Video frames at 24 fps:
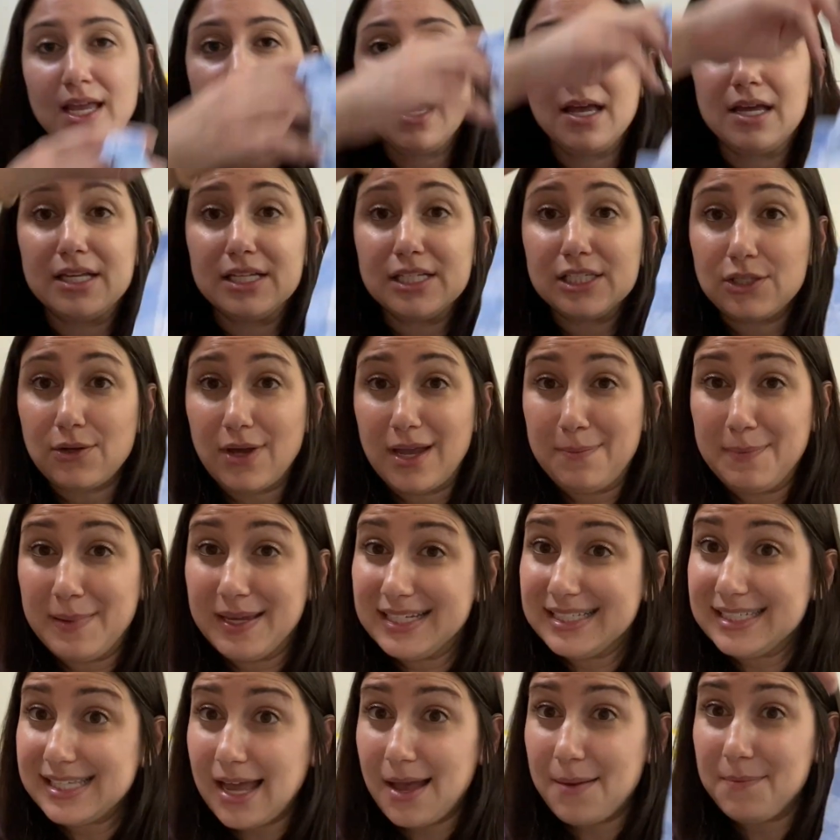So I
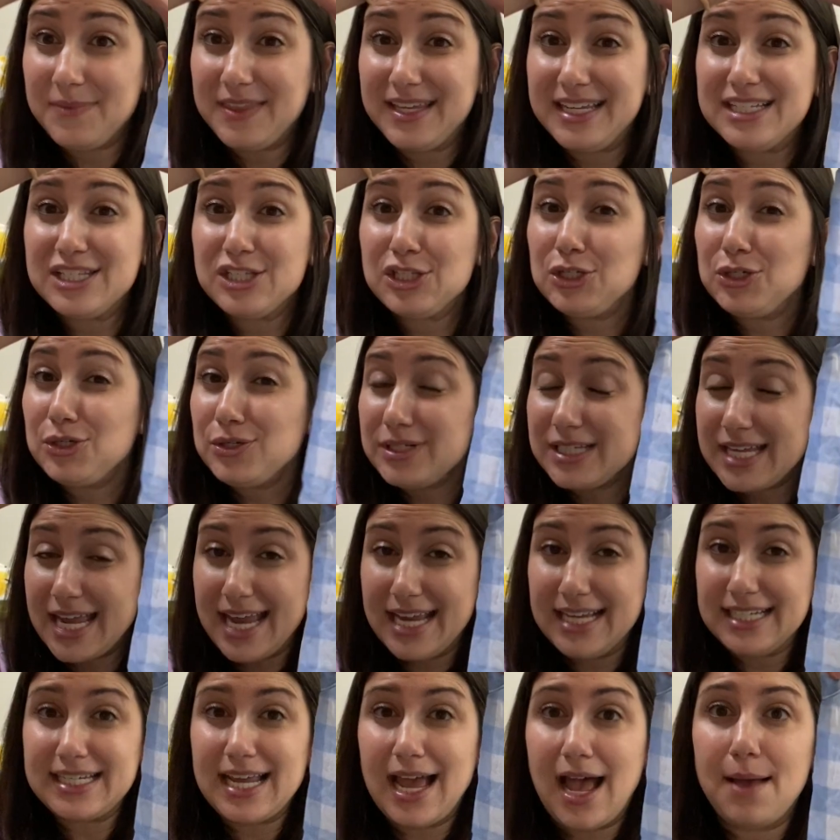picked up these 2
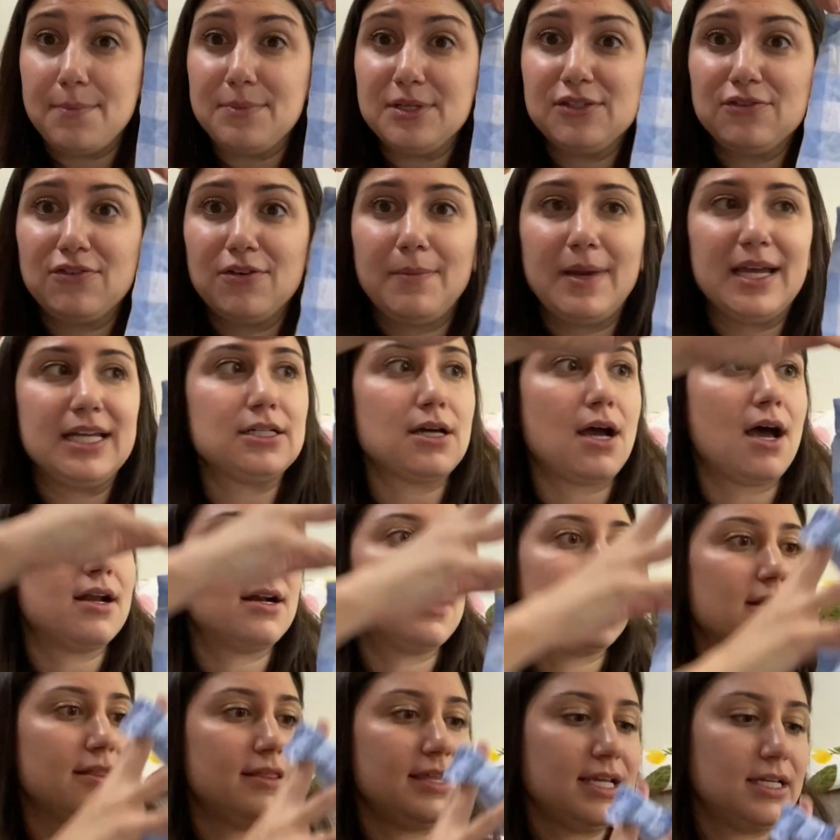tank tops for my
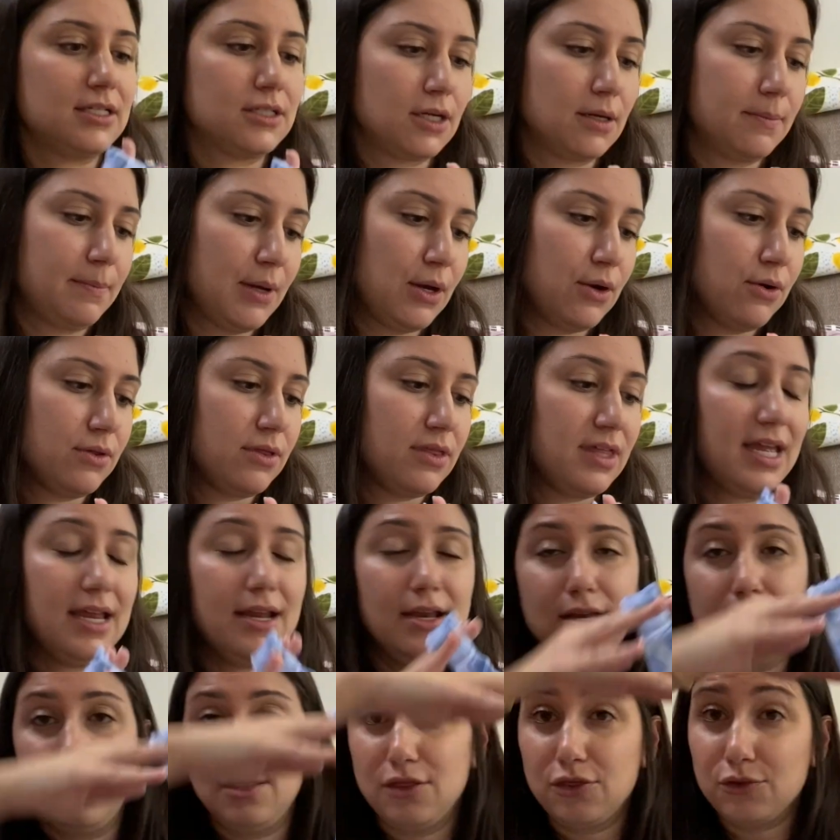daughter. These are both
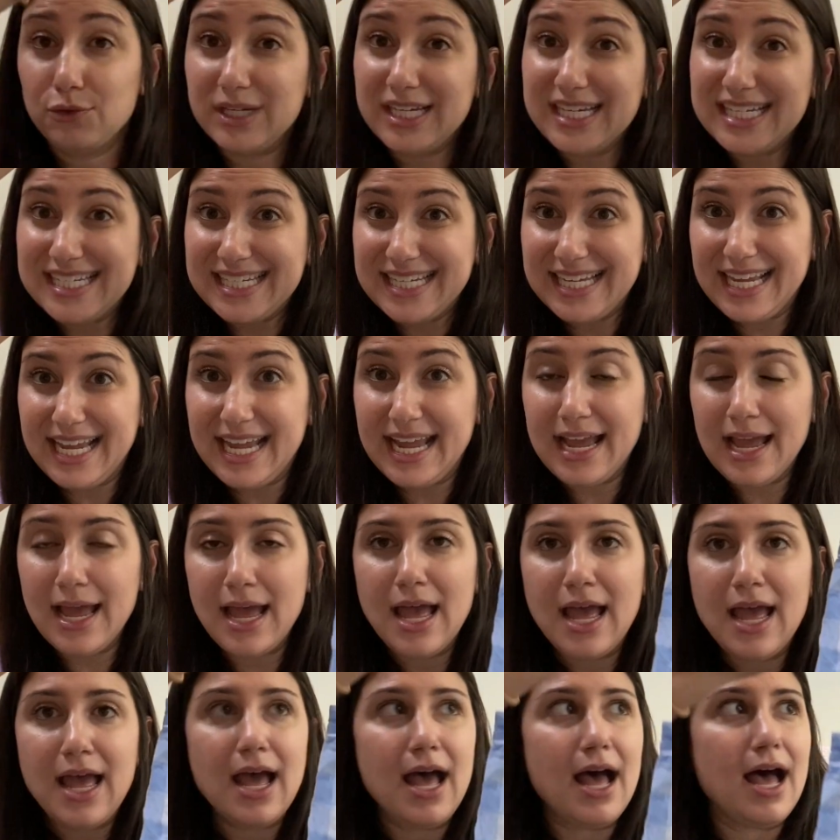in 3T.
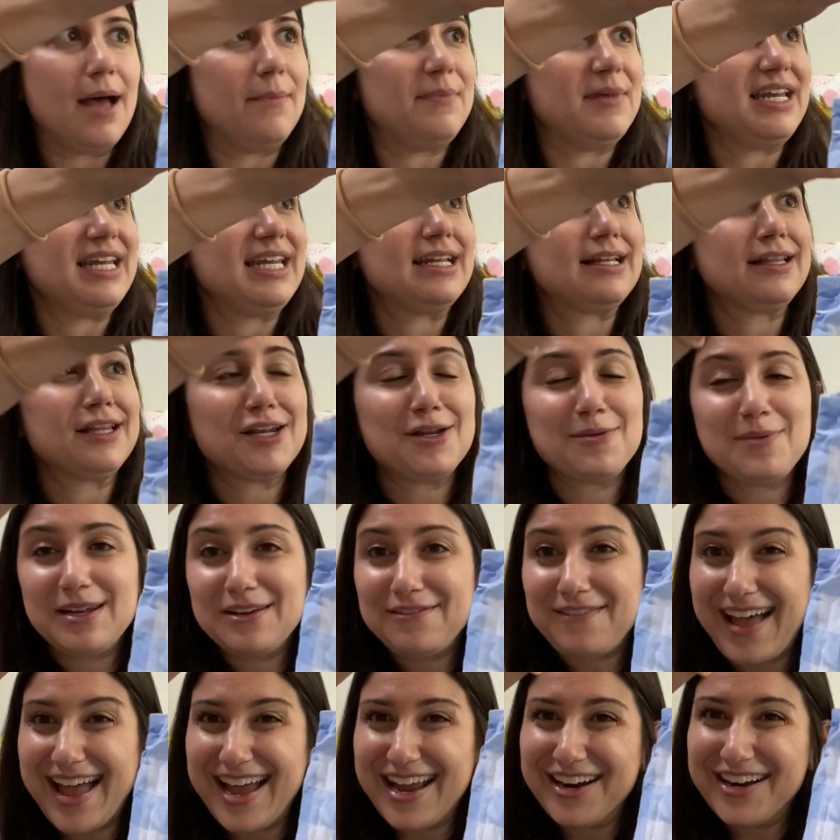They need a little bit
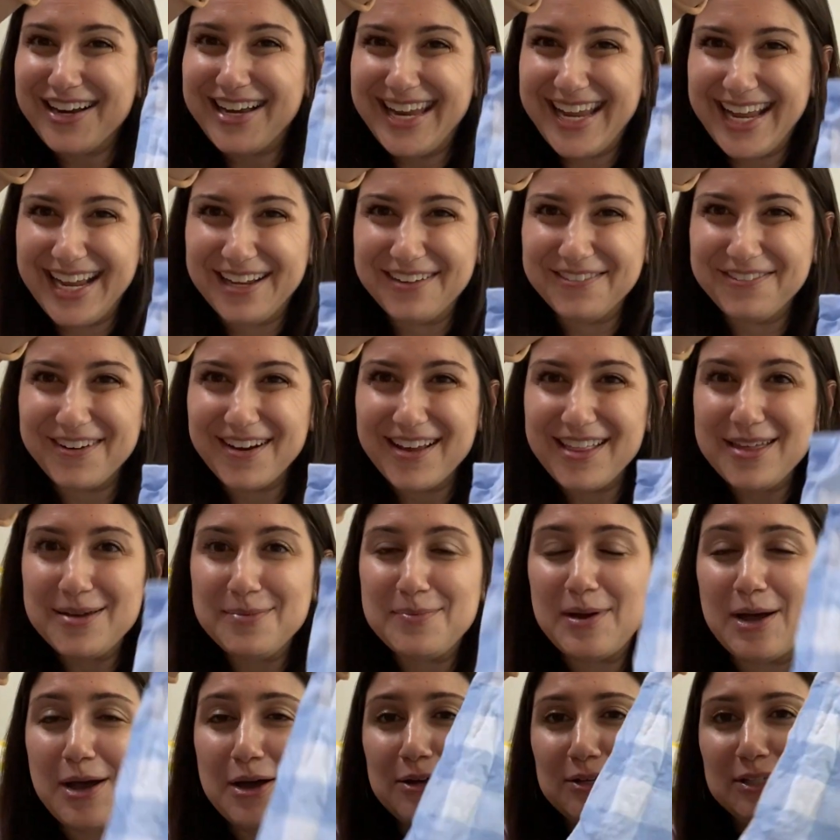of ironing for the
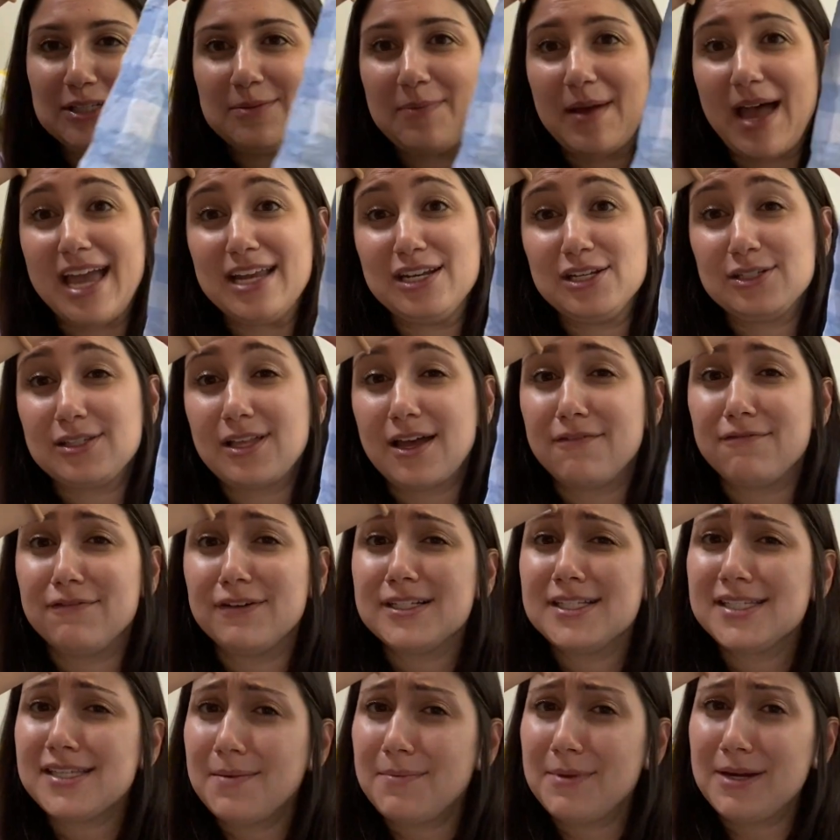bows, but I just thought for
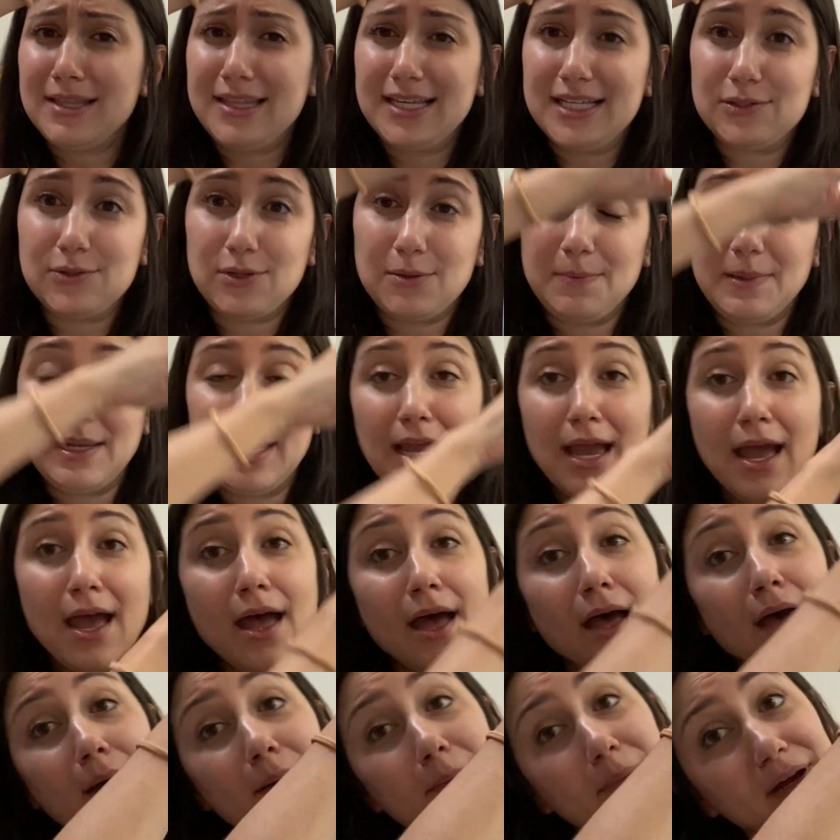summer these would be
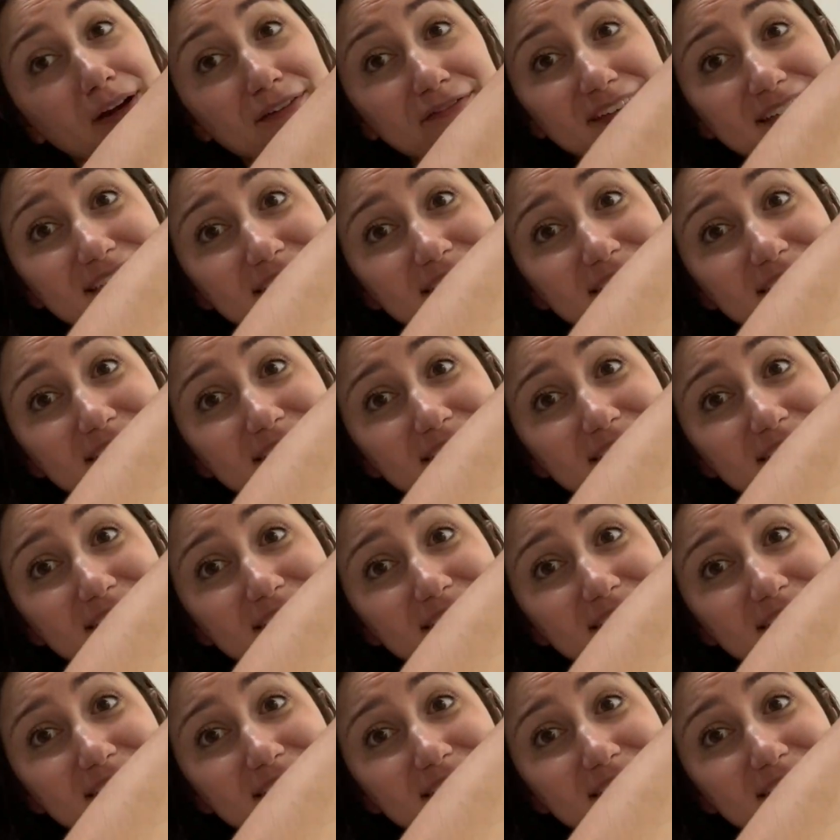perfect